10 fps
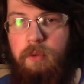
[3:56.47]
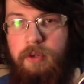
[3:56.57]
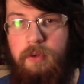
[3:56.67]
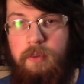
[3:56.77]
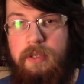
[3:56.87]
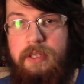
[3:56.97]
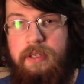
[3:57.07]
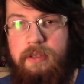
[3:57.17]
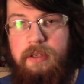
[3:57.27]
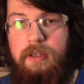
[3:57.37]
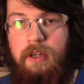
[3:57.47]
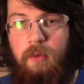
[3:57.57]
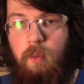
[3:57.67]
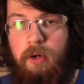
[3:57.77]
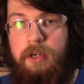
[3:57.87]
you're really going
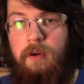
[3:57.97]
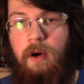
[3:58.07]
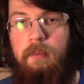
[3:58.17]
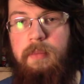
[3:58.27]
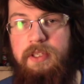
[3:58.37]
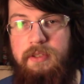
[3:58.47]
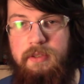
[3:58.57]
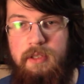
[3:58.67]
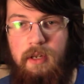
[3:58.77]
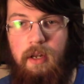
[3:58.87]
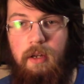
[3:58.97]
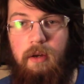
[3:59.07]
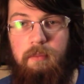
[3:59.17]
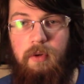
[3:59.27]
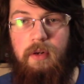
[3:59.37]
to work your arm muscles a
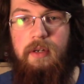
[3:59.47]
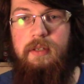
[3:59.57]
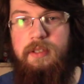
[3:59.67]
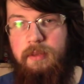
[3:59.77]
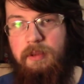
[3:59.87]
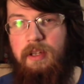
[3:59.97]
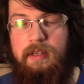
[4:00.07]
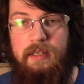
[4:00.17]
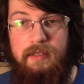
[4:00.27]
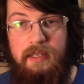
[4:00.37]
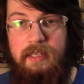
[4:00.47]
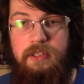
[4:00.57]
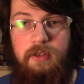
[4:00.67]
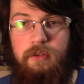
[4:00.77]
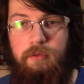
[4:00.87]
lot more. Something like this is
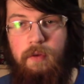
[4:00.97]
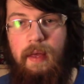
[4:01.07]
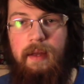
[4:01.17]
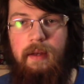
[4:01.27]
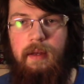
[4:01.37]
good for that.